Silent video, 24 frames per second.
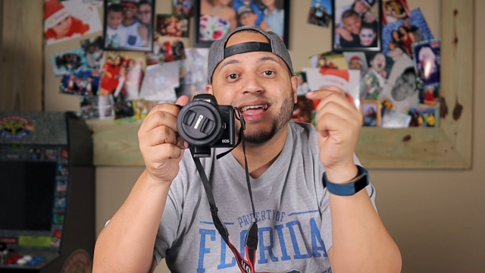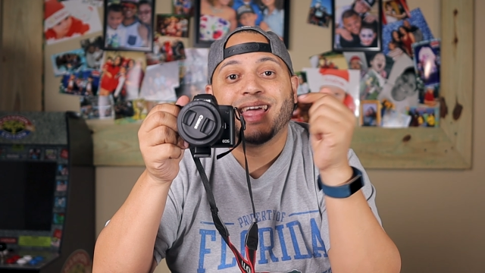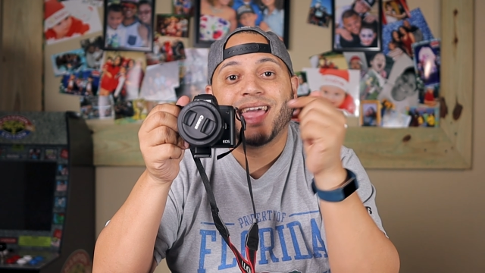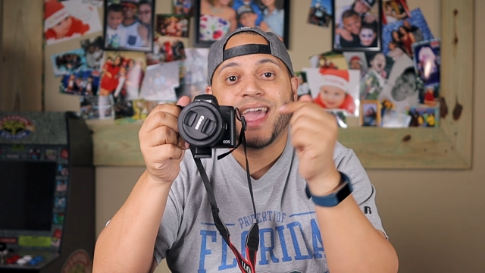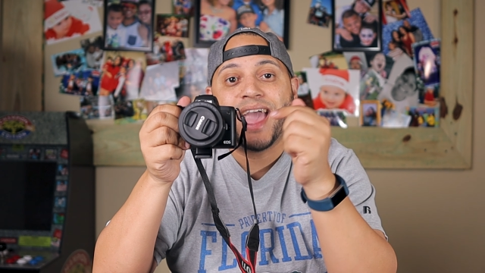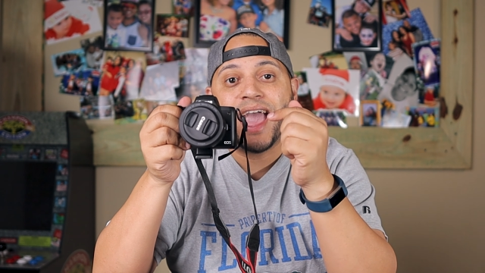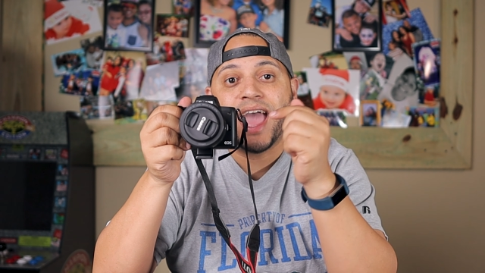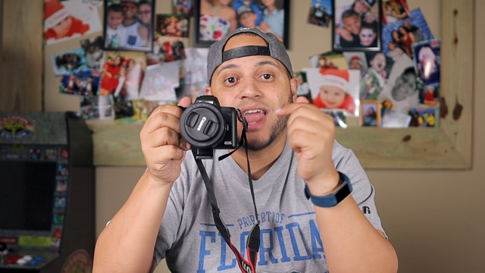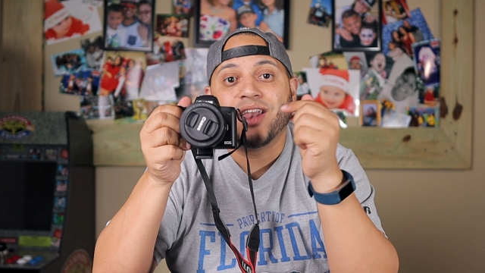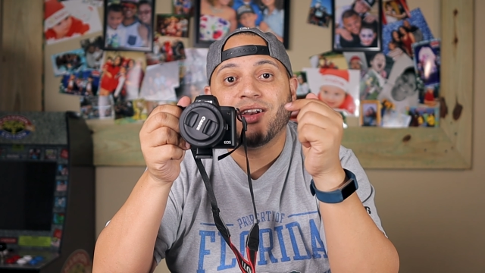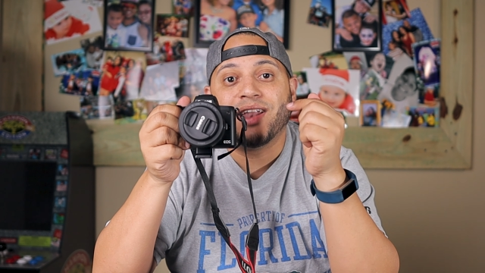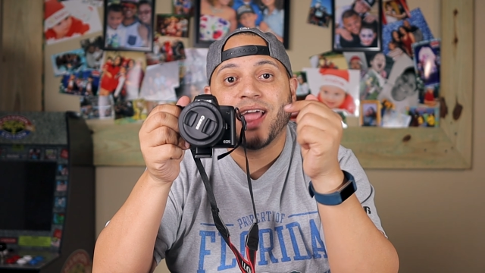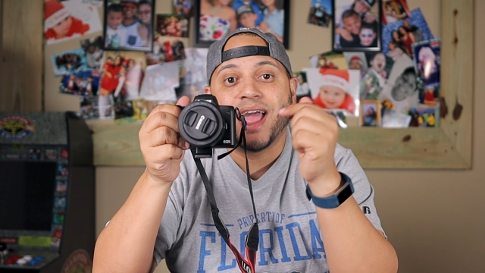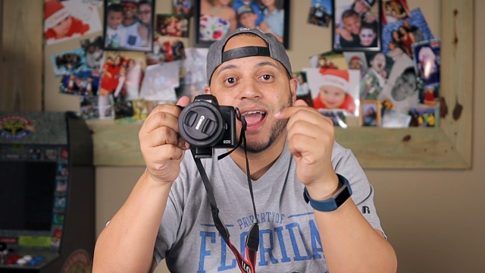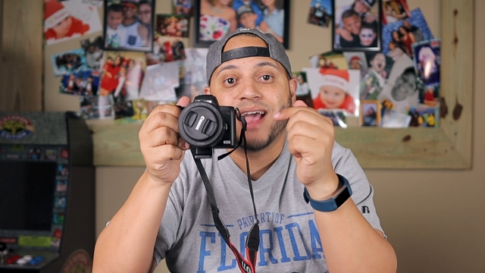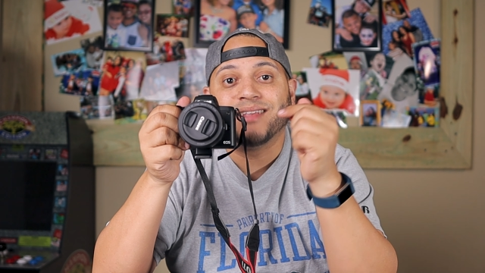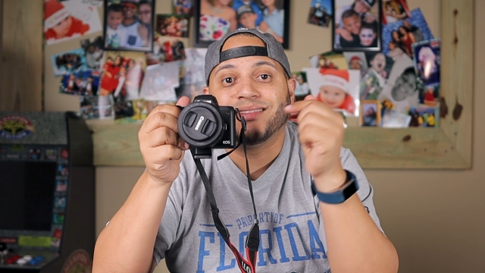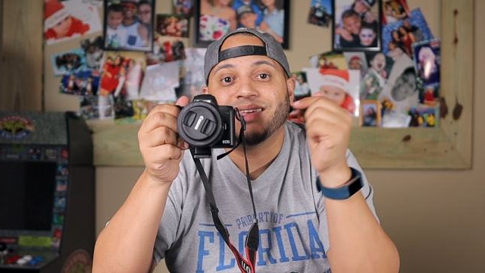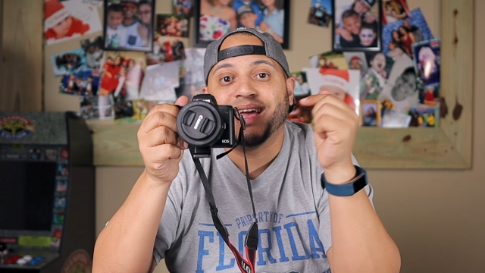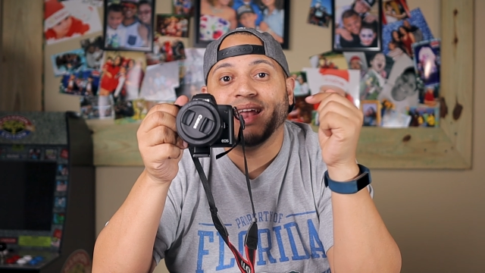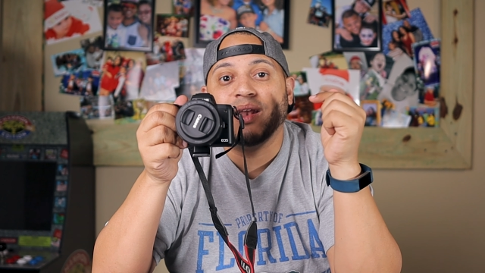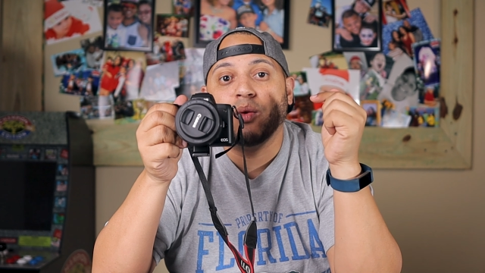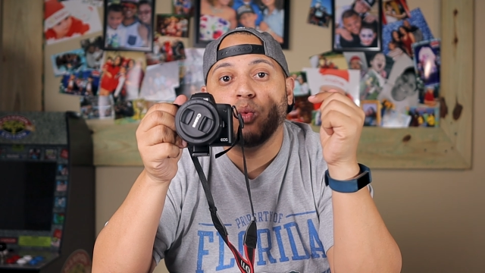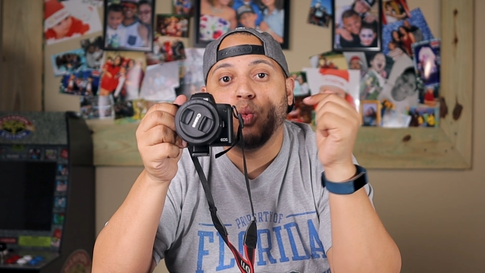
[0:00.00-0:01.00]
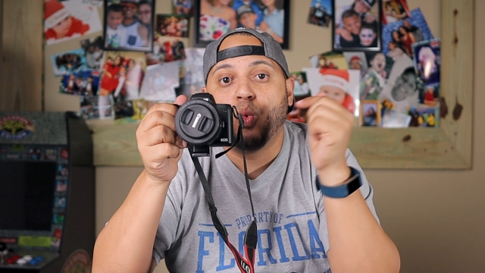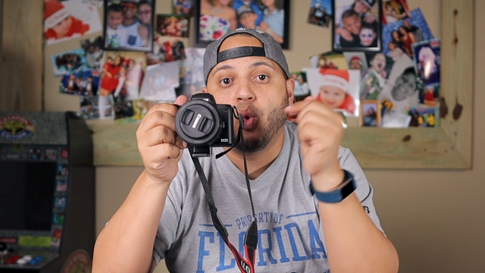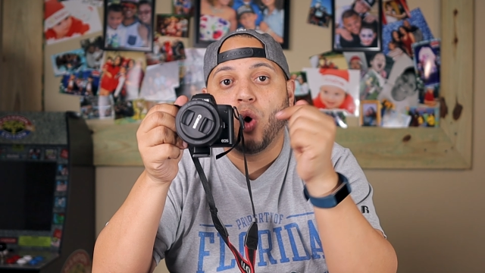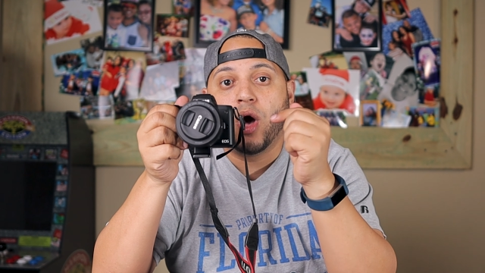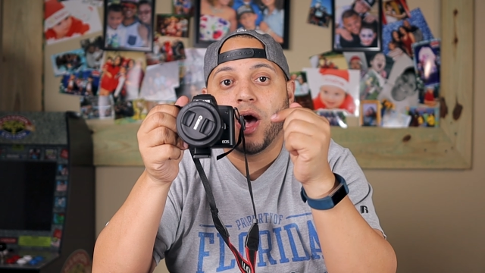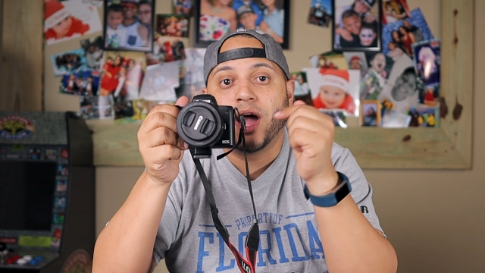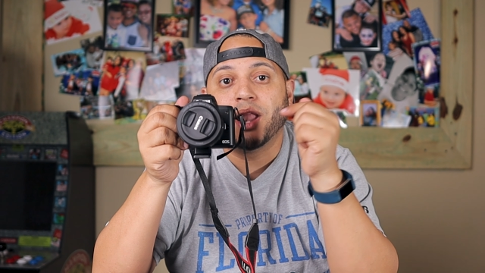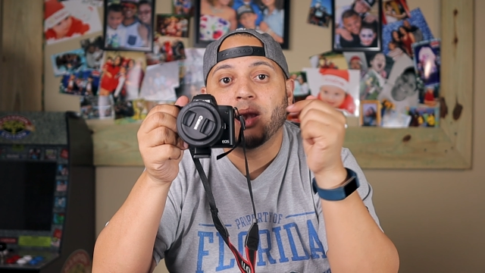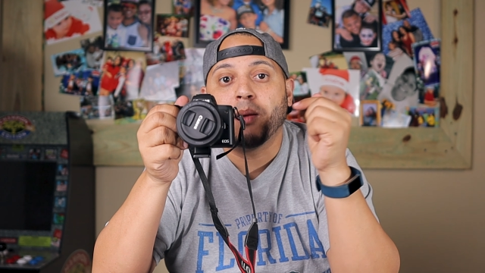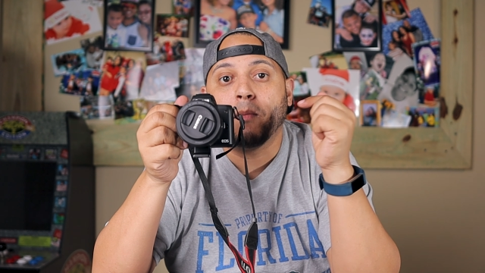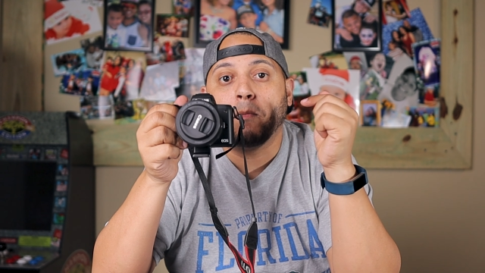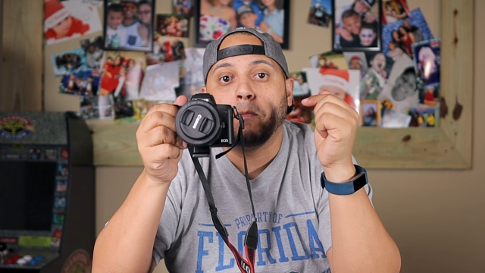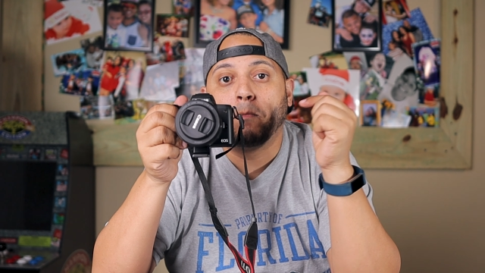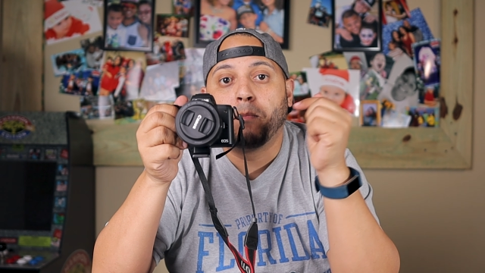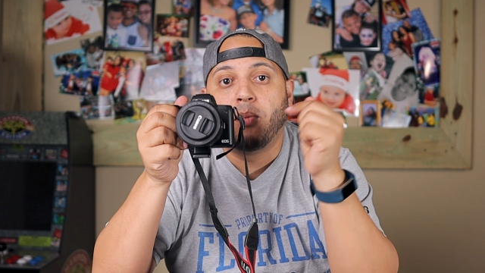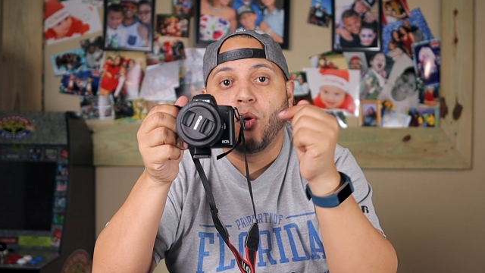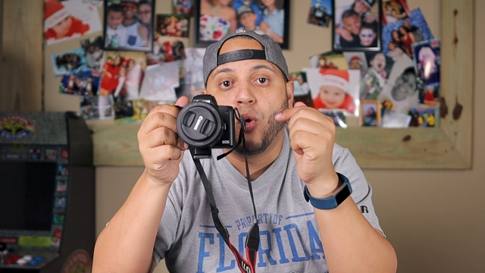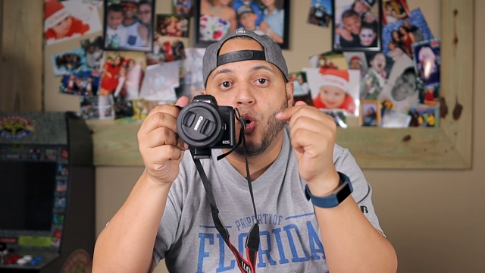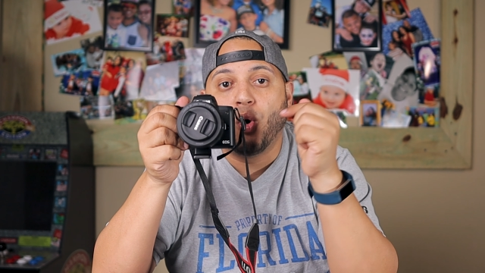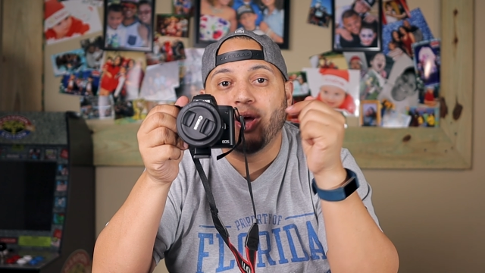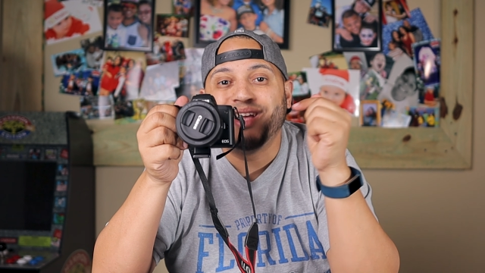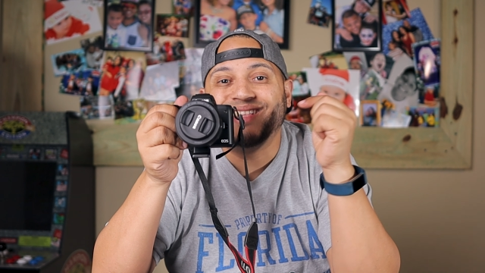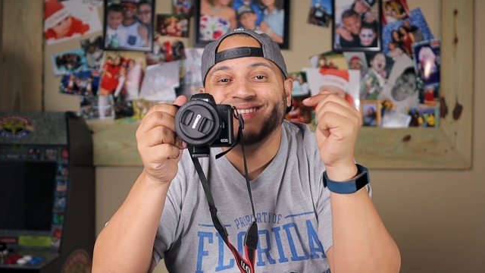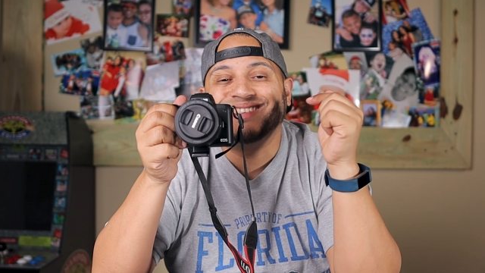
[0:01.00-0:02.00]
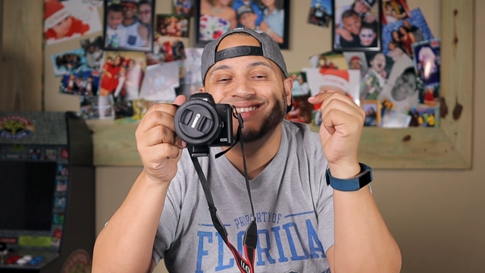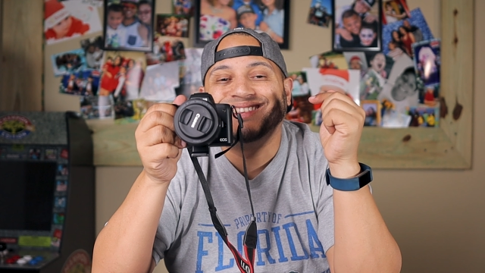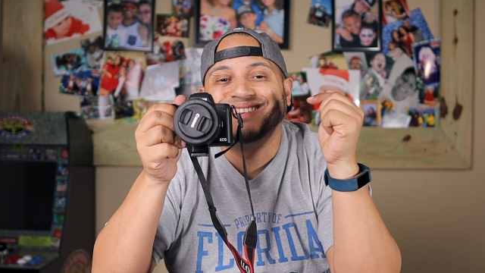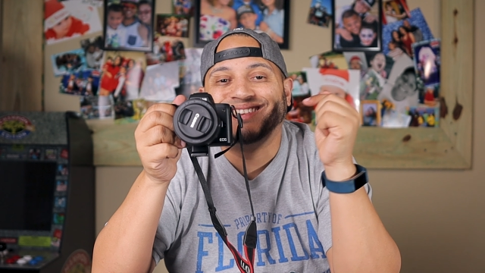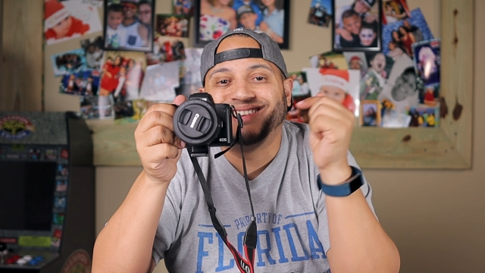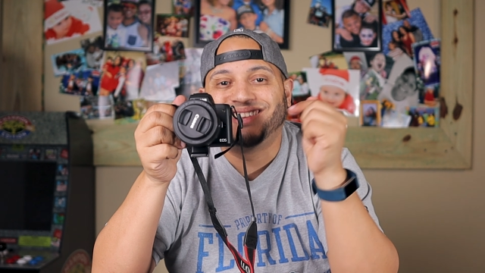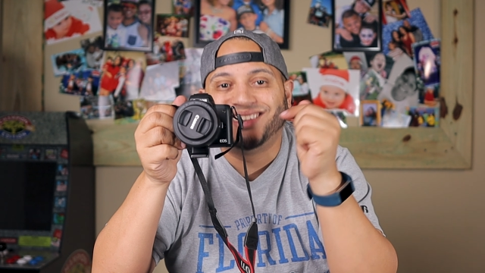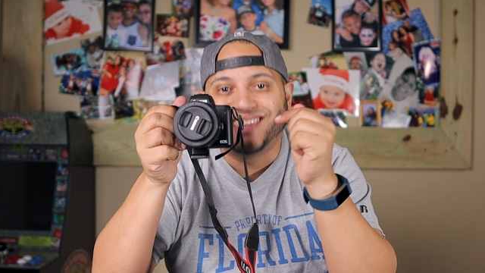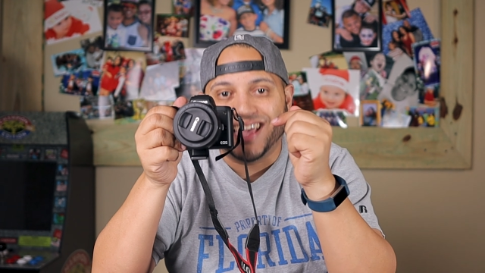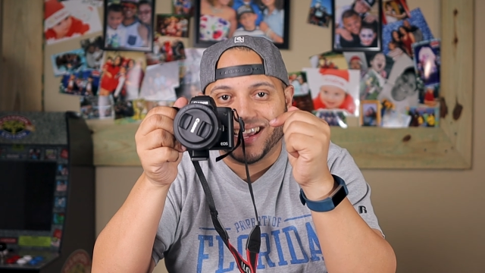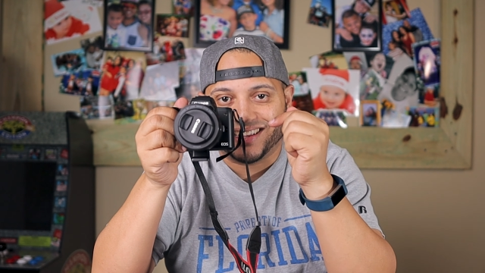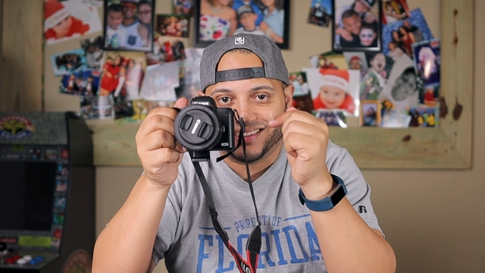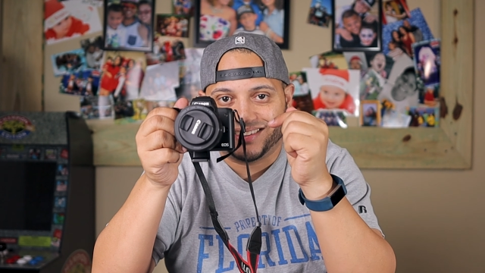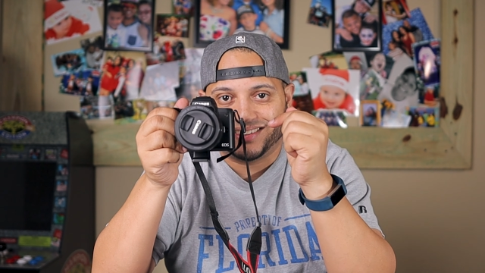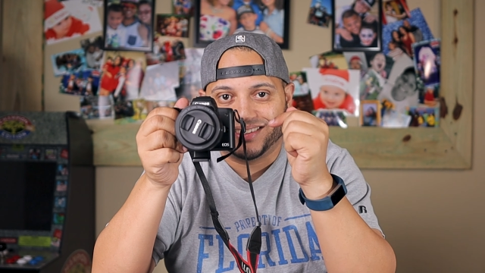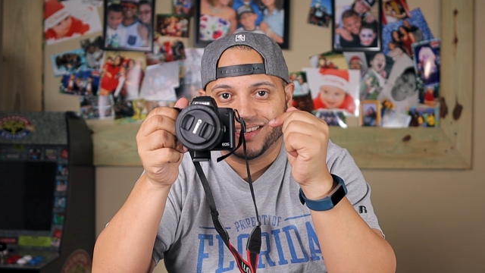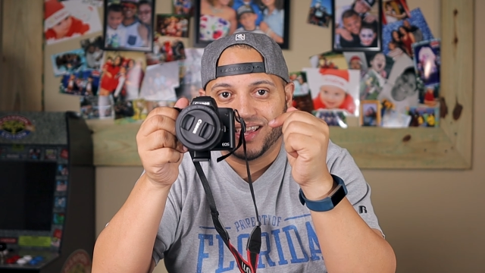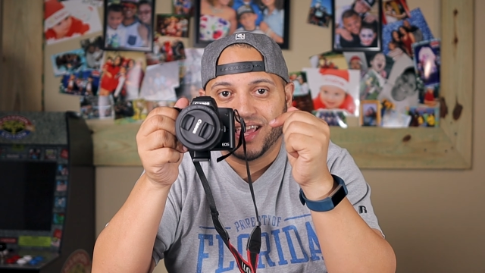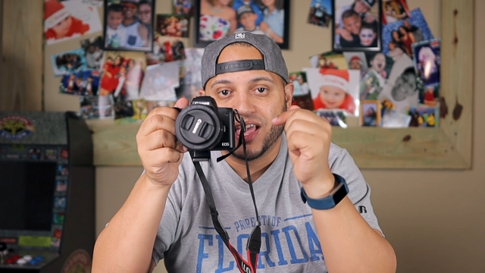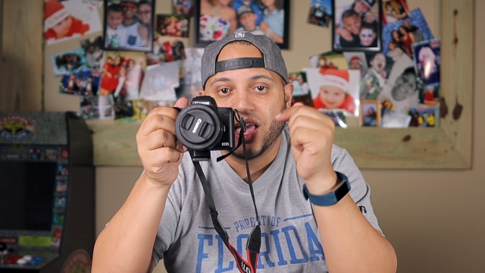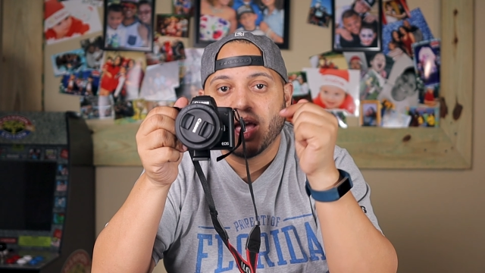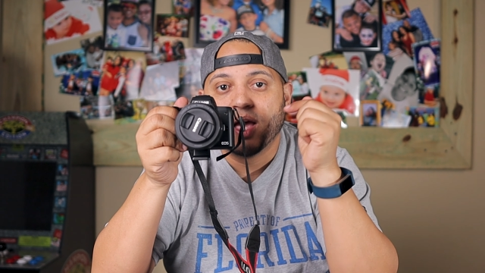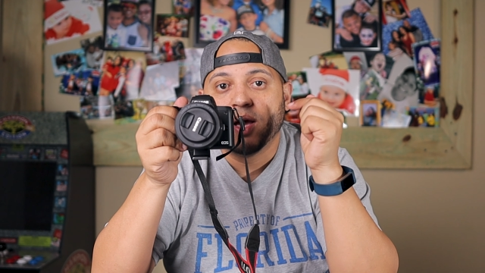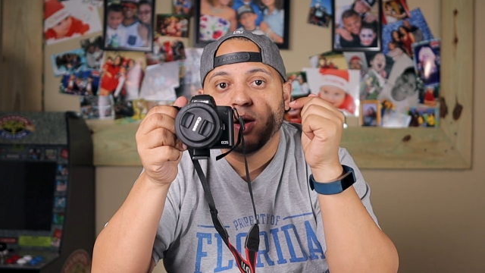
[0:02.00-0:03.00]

Canon has a 1.6